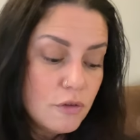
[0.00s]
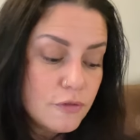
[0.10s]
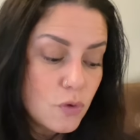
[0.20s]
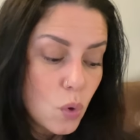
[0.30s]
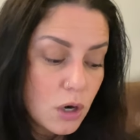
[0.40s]

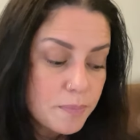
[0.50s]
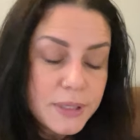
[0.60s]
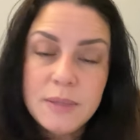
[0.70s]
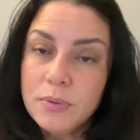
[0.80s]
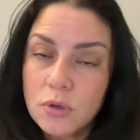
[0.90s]
for
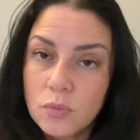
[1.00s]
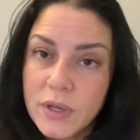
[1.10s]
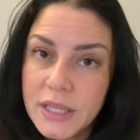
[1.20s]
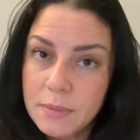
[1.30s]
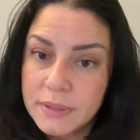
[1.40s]
people
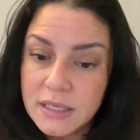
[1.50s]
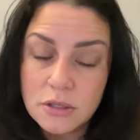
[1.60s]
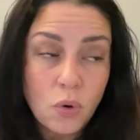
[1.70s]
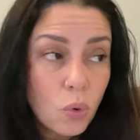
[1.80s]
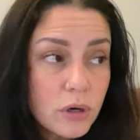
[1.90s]
when they place
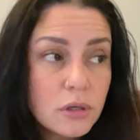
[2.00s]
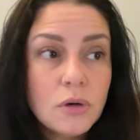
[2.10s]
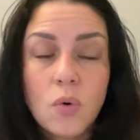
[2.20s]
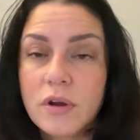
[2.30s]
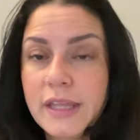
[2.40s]
an order,
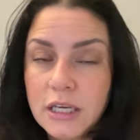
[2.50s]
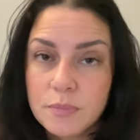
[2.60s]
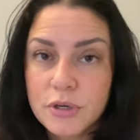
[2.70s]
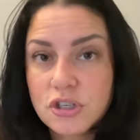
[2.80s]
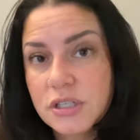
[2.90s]
or they can
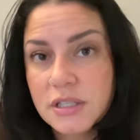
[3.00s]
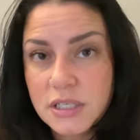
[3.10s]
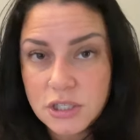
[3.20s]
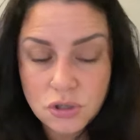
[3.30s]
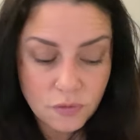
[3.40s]
purchase the
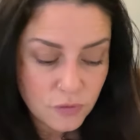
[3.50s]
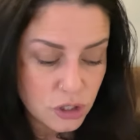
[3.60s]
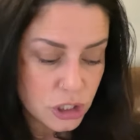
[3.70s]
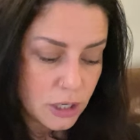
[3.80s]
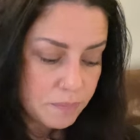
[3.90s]
digital
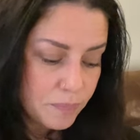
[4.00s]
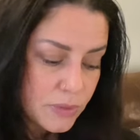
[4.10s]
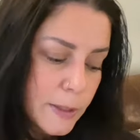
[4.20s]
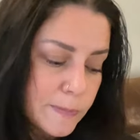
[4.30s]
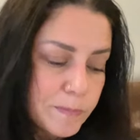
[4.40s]
version.
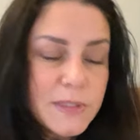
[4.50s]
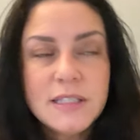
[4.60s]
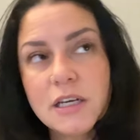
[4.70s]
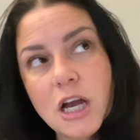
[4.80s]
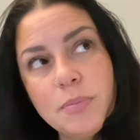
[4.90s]
Let's
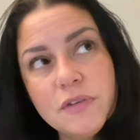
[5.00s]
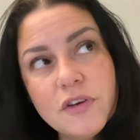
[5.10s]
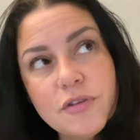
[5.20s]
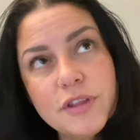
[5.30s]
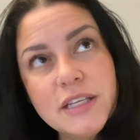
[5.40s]
see, a couple of
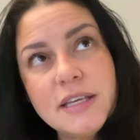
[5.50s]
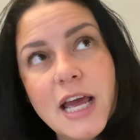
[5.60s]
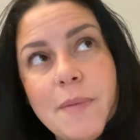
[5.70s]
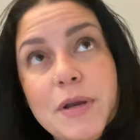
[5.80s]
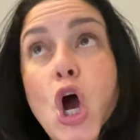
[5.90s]
other things that
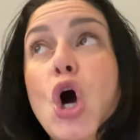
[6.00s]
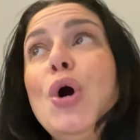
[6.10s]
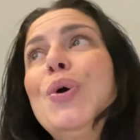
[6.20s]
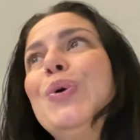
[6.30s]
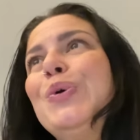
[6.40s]
happened.
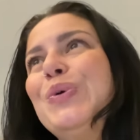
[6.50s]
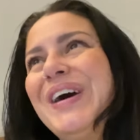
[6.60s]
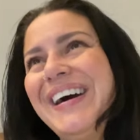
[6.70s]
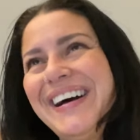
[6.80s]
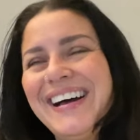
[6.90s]
Oh,
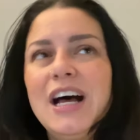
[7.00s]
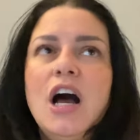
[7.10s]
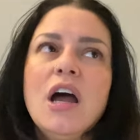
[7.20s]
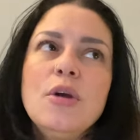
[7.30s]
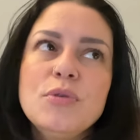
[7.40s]

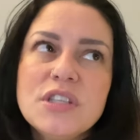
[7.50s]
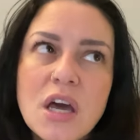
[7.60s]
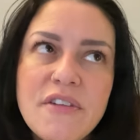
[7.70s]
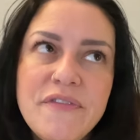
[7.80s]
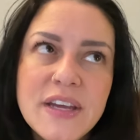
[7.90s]
I almost
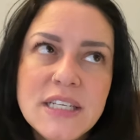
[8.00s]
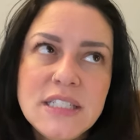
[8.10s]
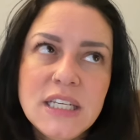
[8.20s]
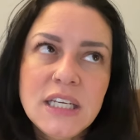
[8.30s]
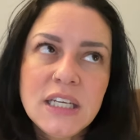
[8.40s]
got
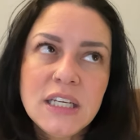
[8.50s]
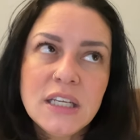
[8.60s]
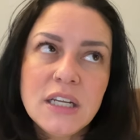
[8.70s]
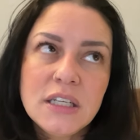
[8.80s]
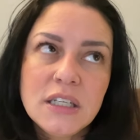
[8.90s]

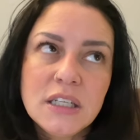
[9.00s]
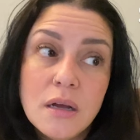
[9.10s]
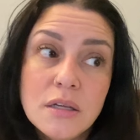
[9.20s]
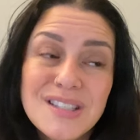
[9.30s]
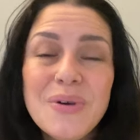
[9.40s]
evicted.
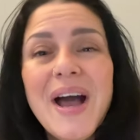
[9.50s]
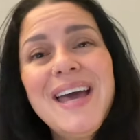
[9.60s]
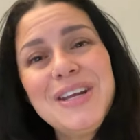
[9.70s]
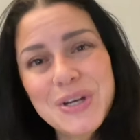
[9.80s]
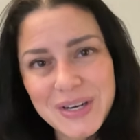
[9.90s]
So I
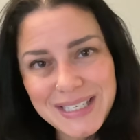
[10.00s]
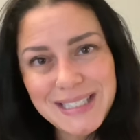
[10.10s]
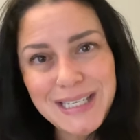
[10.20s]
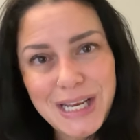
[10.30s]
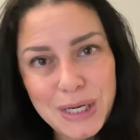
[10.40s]
had a
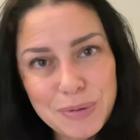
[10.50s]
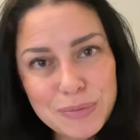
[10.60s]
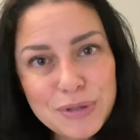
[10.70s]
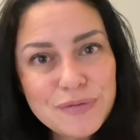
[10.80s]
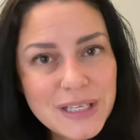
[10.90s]
crazy neighbor
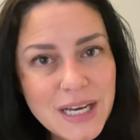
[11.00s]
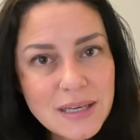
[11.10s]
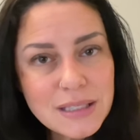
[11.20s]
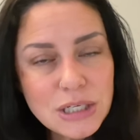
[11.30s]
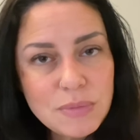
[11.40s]
move in
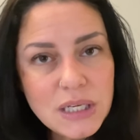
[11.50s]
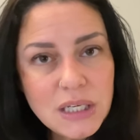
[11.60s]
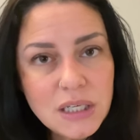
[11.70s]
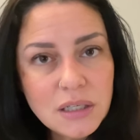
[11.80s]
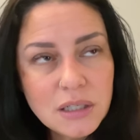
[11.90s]
next to
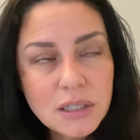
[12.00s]
me.